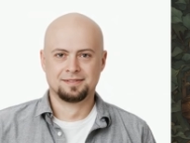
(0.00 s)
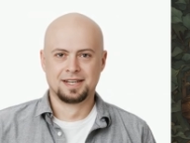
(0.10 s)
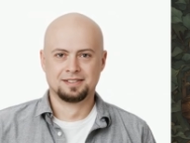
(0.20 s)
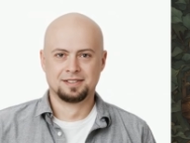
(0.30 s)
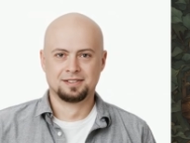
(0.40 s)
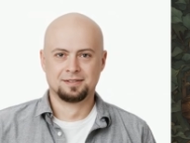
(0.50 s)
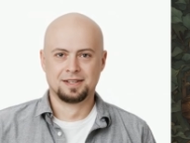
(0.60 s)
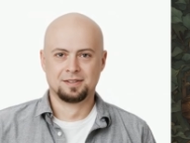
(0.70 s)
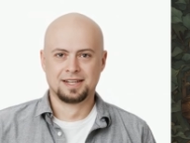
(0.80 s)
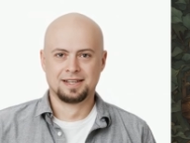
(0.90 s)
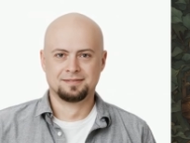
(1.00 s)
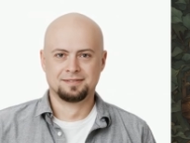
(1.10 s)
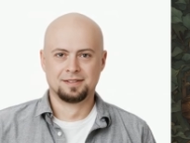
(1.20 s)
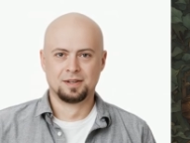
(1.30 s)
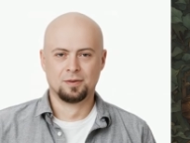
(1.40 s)
As the trio left
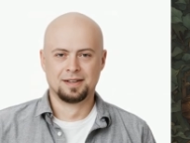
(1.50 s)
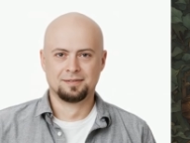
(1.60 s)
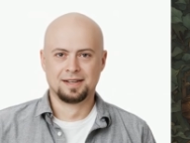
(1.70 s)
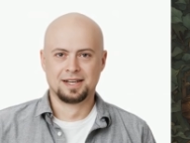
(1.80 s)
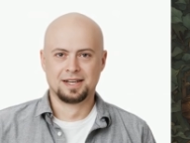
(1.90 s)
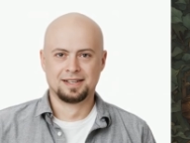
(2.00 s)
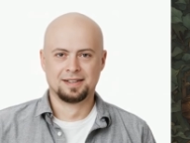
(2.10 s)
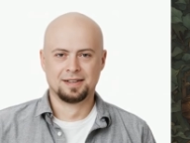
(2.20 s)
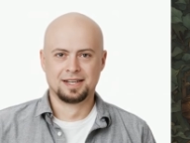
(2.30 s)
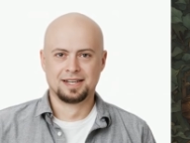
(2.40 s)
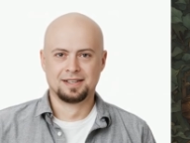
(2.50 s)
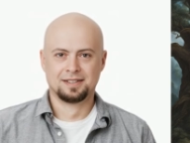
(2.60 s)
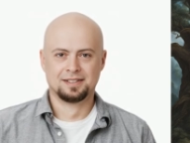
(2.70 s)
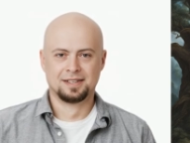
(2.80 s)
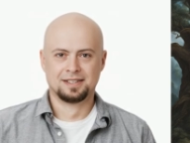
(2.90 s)
Valoria behind,
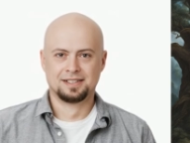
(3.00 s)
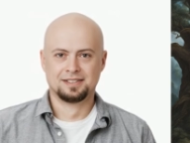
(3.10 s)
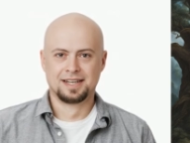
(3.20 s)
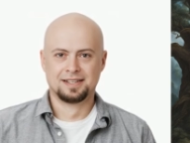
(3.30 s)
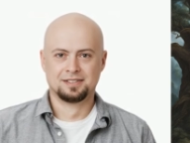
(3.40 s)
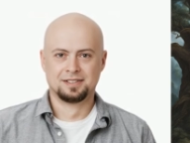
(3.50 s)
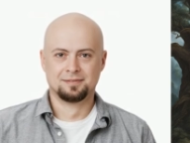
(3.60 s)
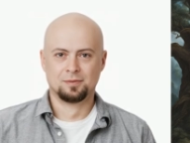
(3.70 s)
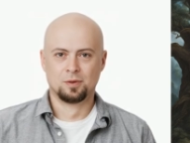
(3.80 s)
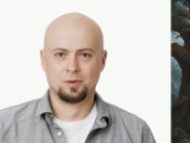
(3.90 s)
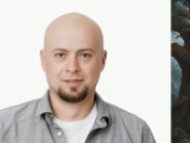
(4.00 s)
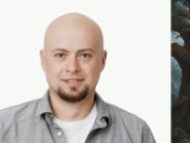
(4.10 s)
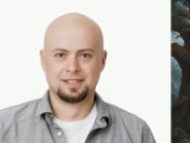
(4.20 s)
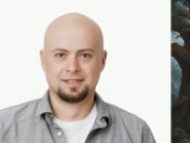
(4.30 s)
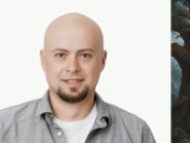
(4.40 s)
the city's ancient walls
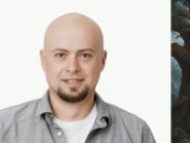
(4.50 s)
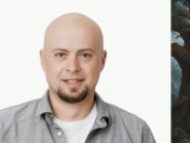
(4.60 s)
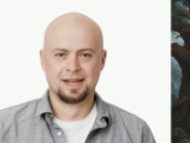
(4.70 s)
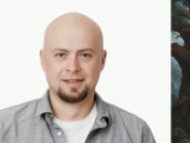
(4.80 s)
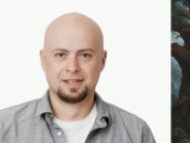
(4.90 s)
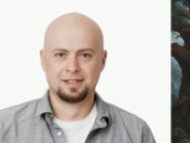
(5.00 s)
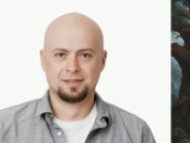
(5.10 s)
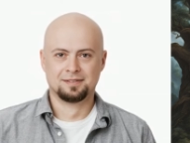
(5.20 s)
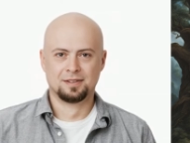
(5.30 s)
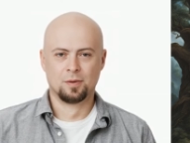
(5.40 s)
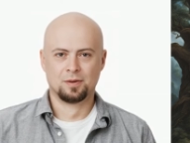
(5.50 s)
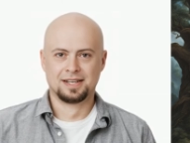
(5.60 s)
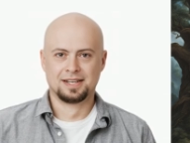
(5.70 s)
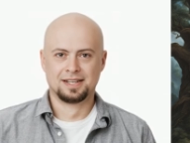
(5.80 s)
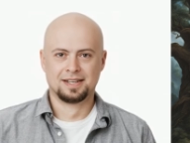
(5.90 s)
seemed to stand a little
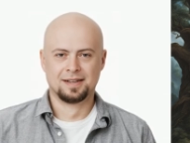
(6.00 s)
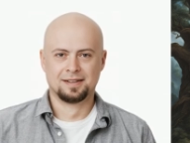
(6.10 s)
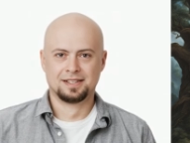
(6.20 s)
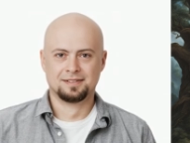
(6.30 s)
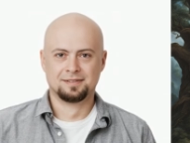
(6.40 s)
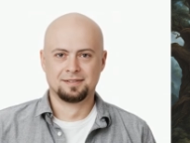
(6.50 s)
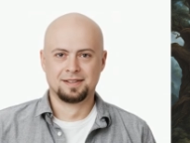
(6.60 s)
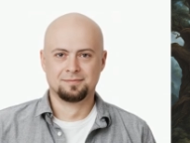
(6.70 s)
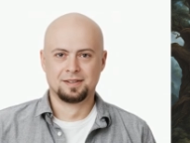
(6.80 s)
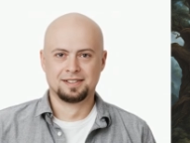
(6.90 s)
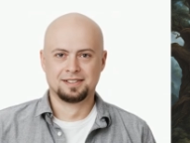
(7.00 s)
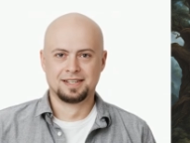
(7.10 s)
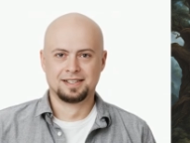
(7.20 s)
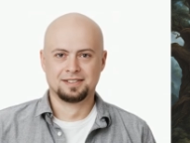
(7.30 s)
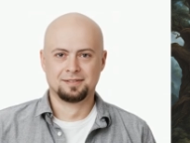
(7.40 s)
taller, as if remembering the
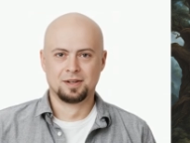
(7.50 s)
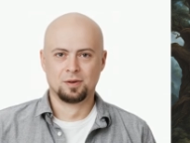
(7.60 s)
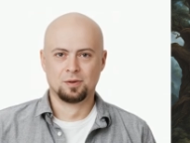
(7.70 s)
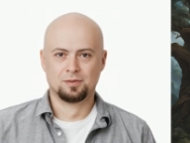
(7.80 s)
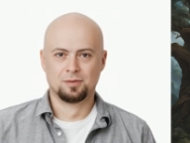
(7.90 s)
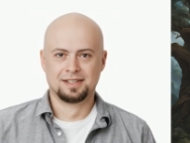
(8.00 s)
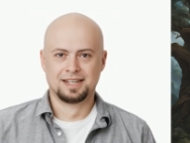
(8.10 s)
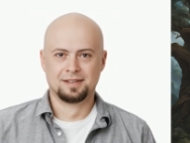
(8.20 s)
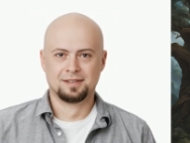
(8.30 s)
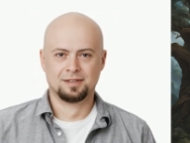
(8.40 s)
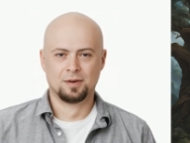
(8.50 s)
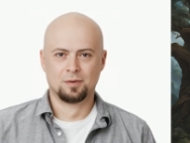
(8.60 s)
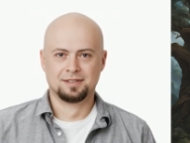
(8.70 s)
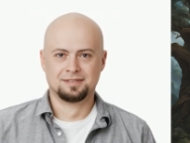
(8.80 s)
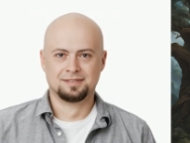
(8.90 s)
days of old when Elendor
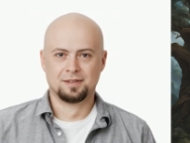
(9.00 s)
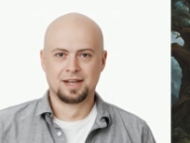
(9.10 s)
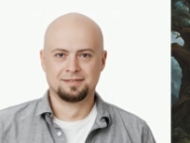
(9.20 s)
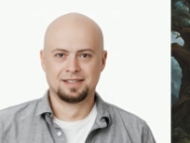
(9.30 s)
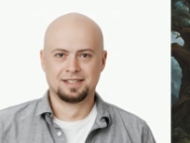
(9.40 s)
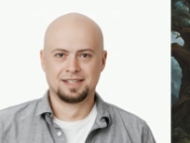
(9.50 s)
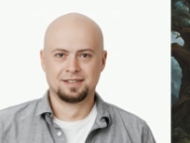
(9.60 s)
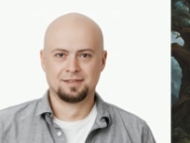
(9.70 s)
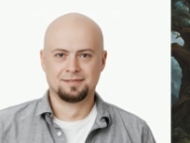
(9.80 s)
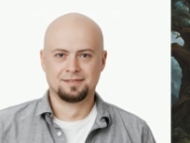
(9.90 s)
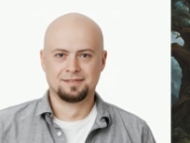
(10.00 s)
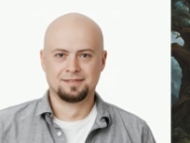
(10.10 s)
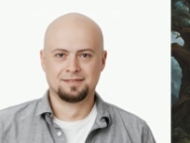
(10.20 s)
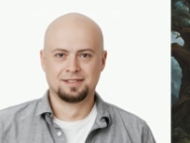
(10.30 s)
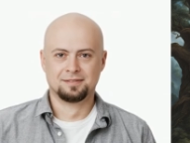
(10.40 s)
was a thriving kingdom.
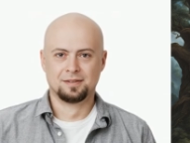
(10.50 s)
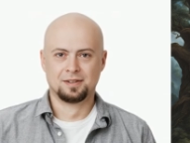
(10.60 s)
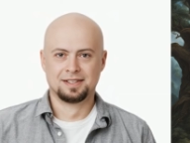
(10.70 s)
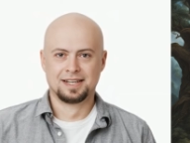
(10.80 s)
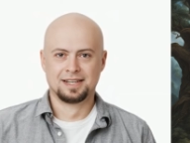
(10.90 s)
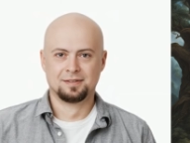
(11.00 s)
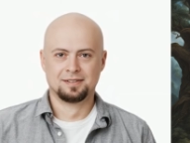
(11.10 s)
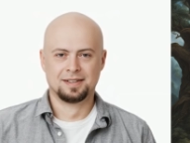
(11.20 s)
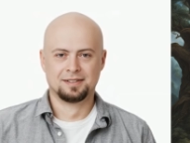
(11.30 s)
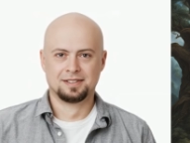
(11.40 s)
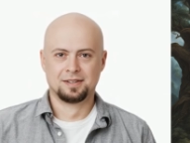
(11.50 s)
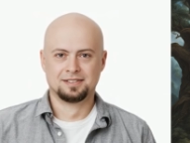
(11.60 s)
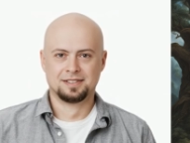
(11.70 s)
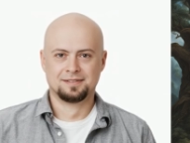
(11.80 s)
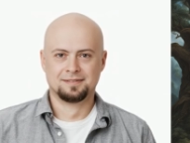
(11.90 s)
The road ahead was
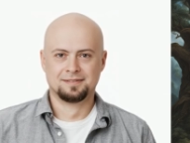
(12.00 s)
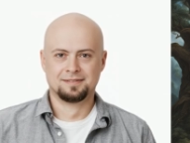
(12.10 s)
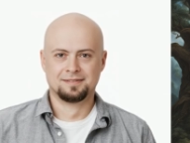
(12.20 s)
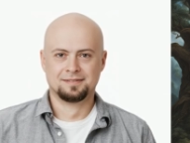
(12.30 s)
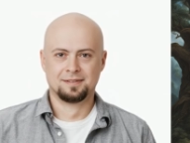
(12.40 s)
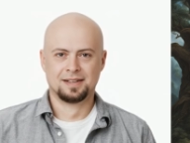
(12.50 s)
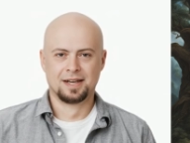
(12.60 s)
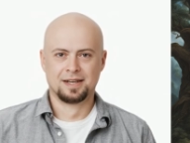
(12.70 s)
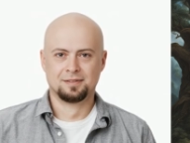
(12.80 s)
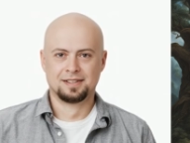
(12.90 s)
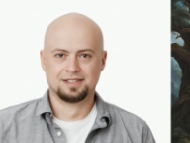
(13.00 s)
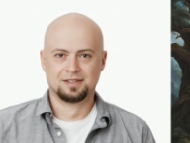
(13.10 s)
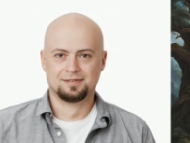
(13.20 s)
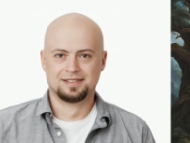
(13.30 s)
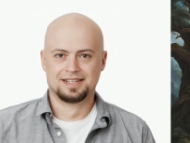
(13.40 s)
uncertain, but Lyra
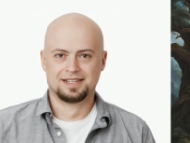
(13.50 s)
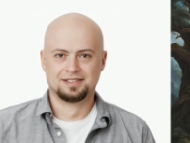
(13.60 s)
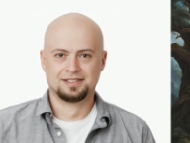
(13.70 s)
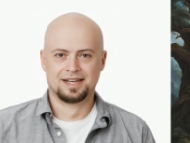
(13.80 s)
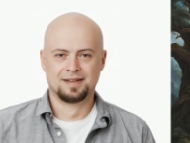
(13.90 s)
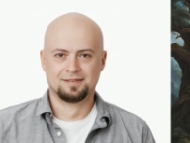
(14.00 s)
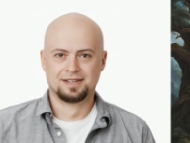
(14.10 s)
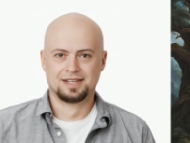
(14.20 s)
knew that each step